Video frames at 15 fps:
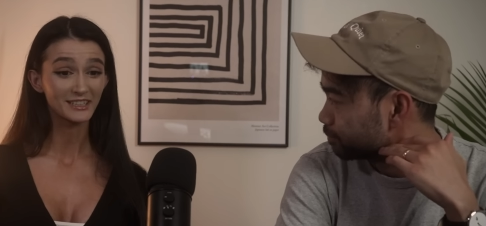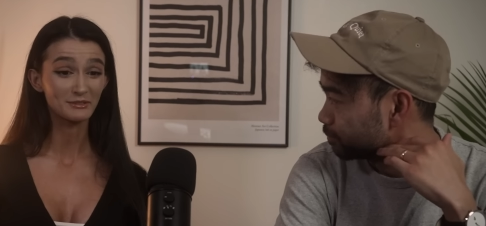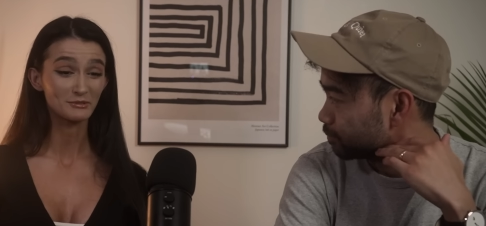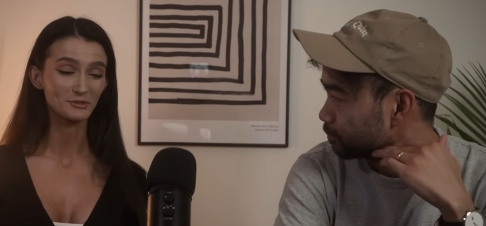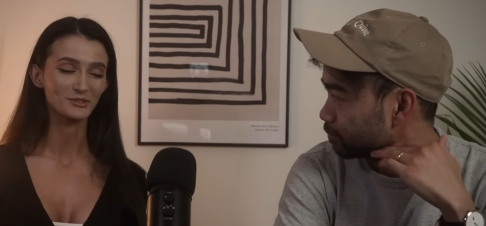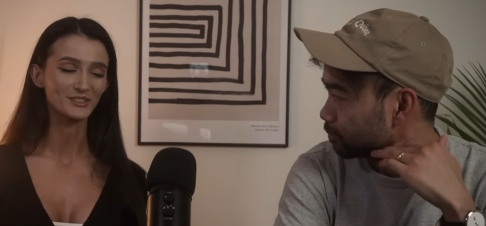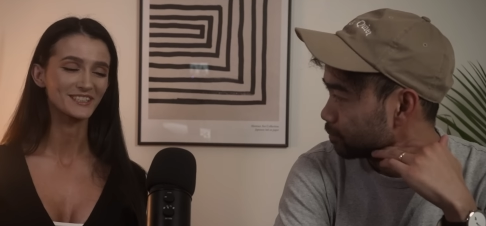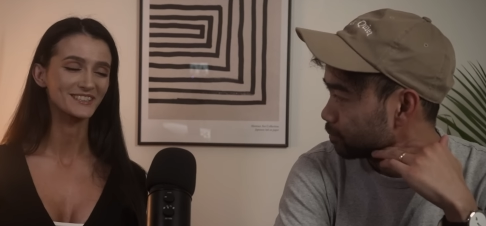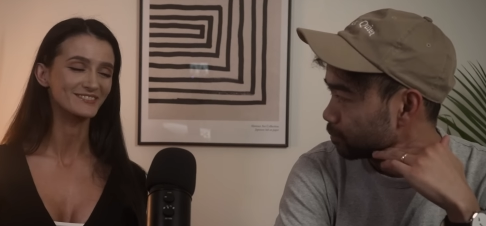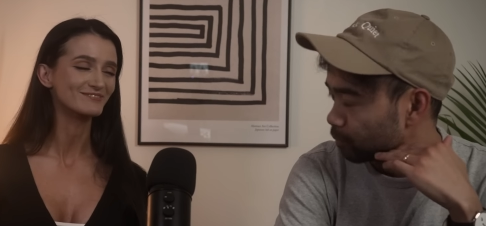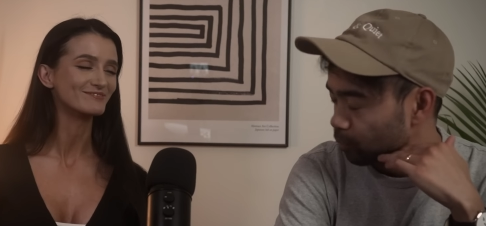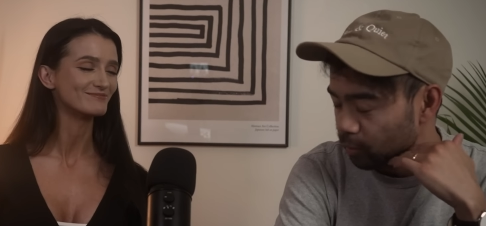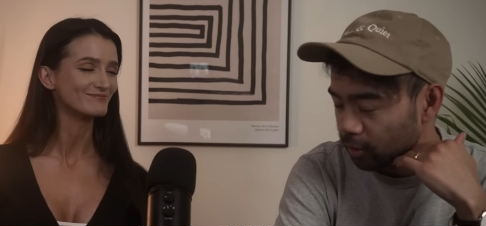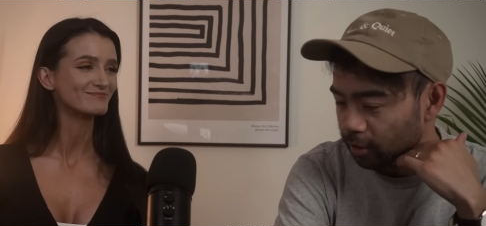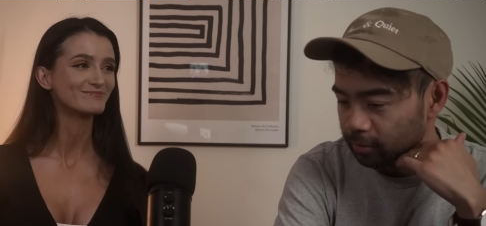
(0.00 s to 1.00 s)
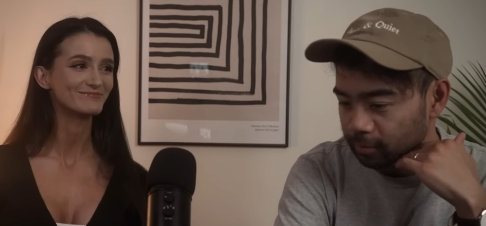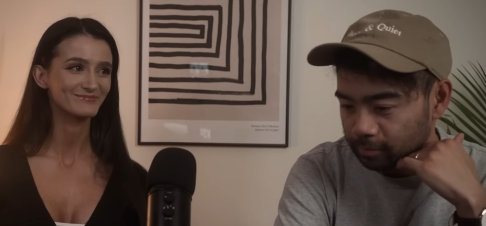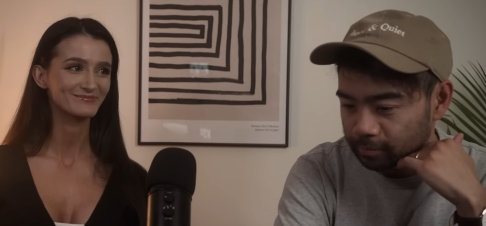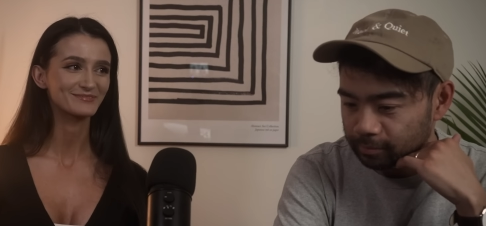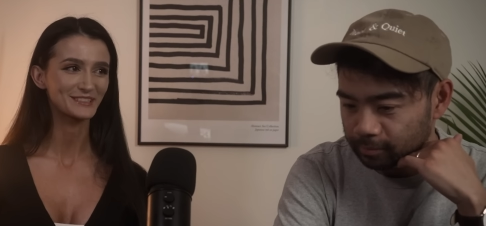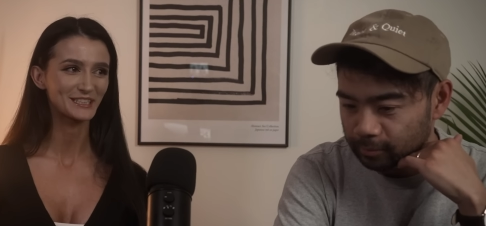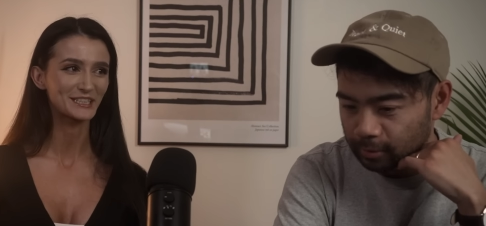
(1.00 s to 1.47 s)
Speaker 1: It was great.
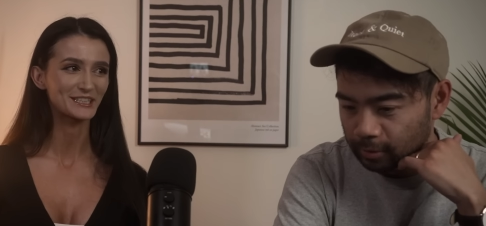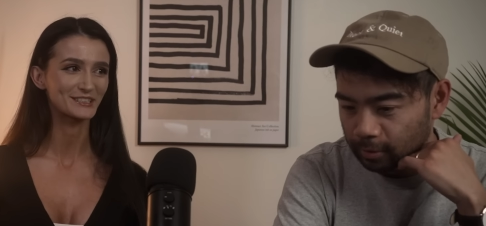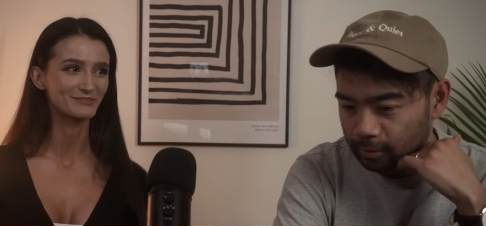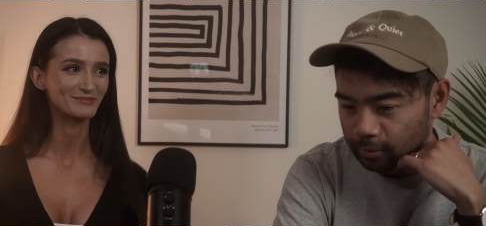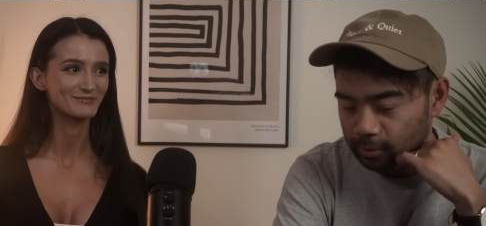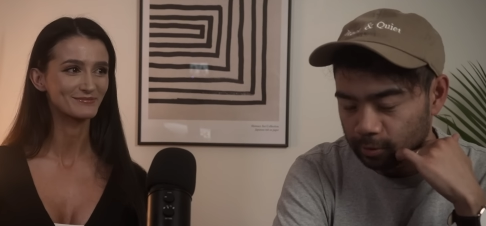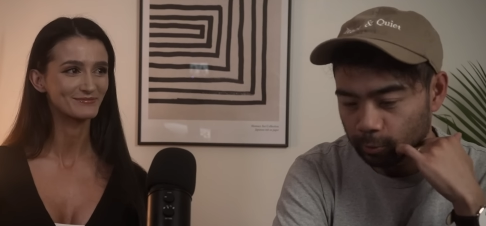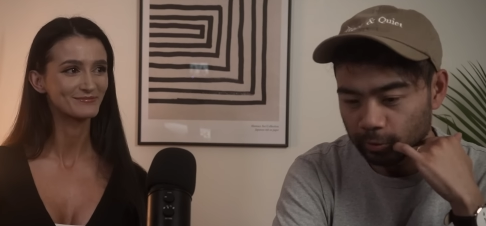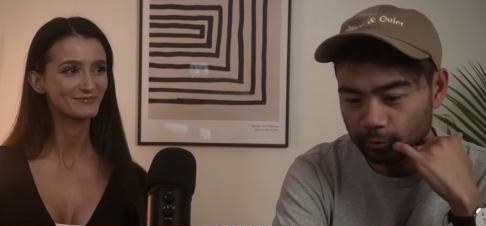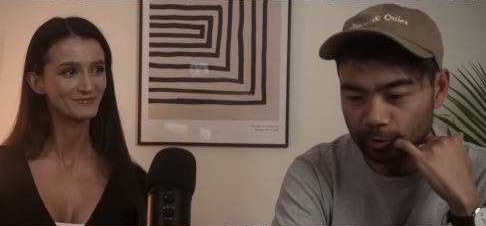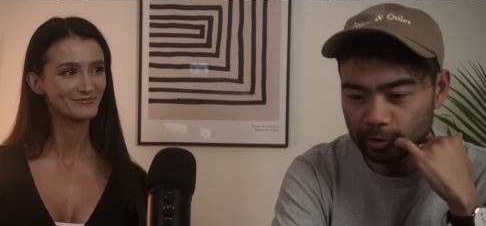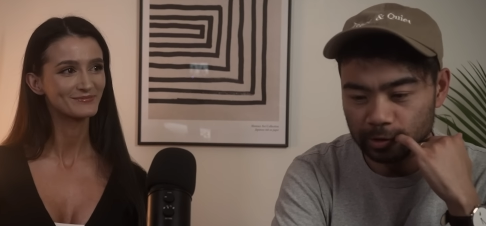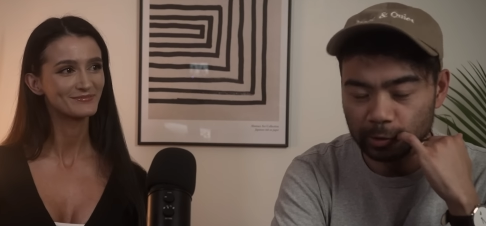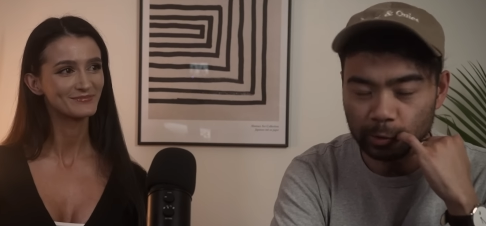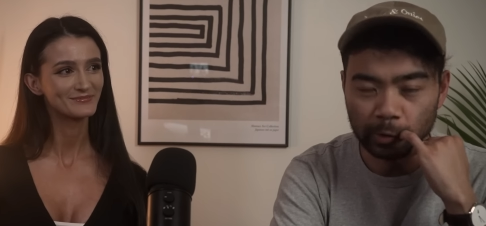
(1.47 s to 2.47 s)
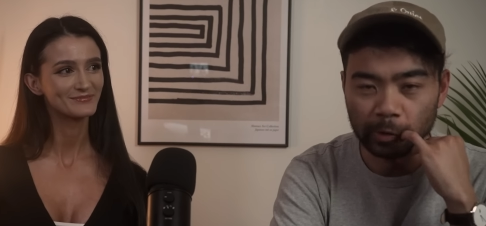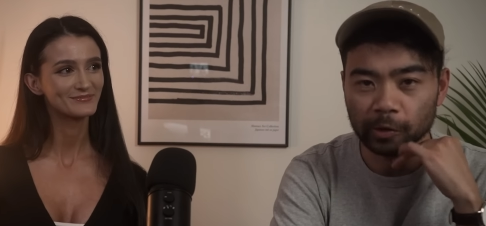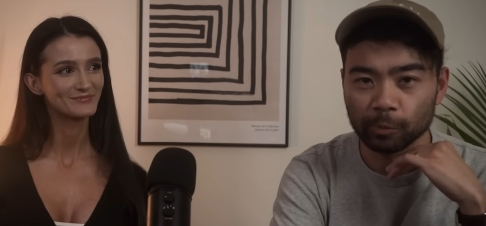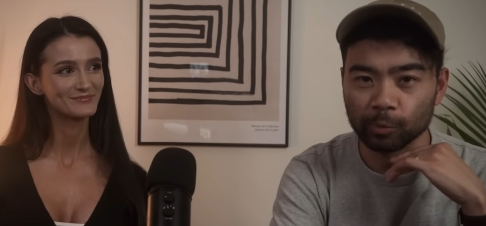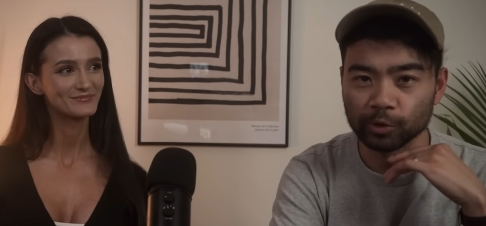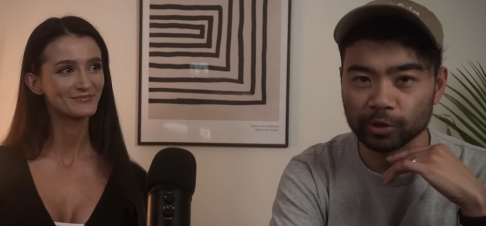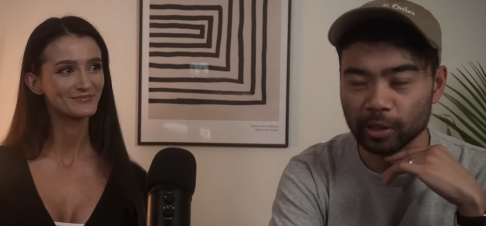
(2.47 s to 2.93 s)
Yeah. Yeah. So we've listened to it
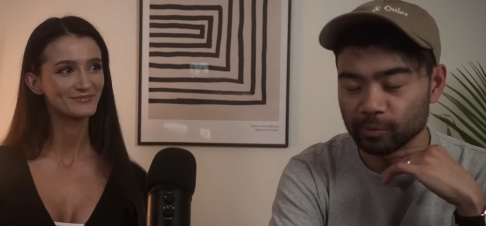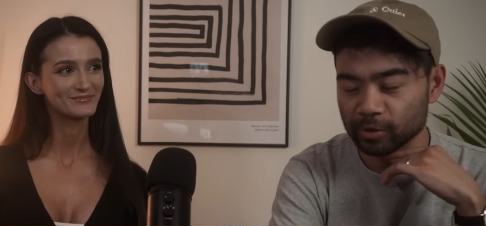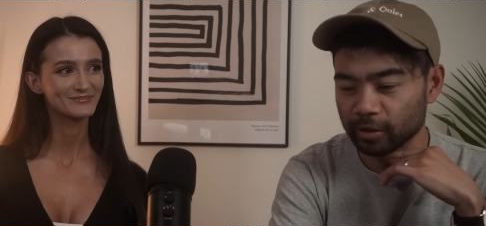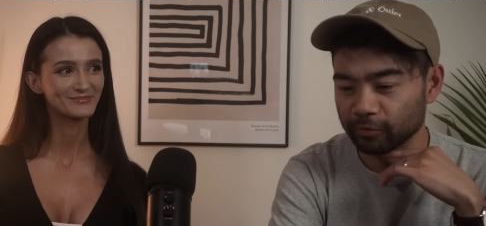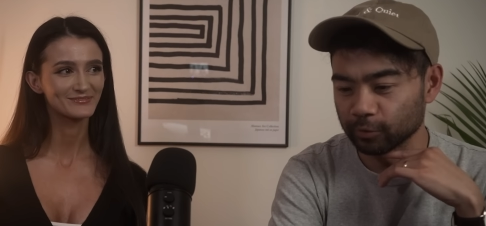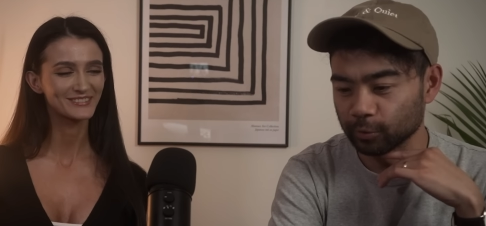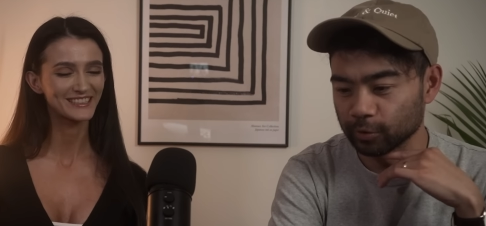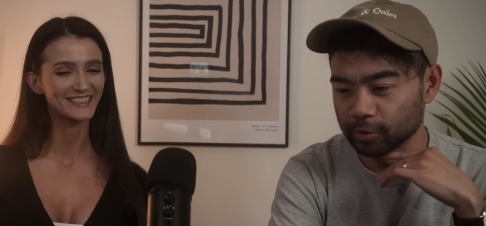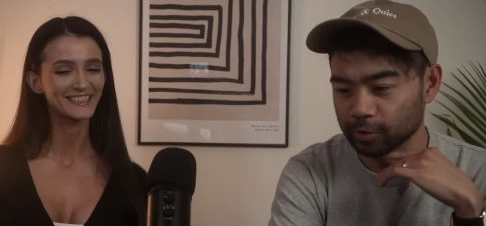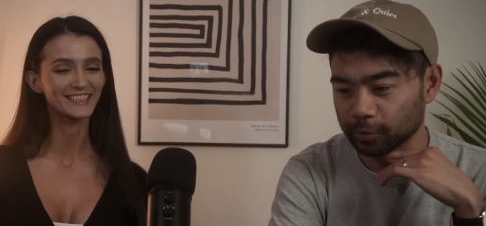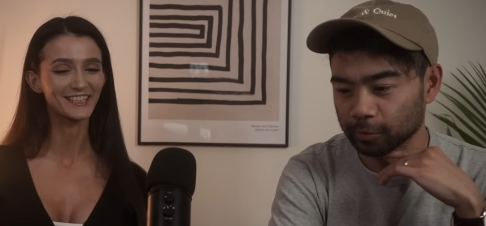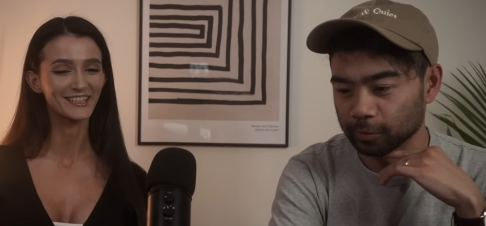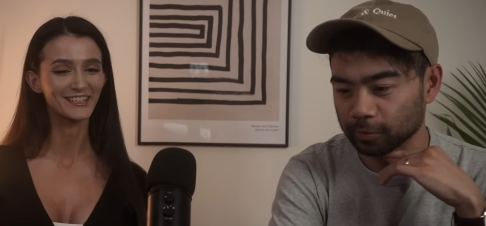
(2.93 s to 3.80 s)
a couple of times afterwards. So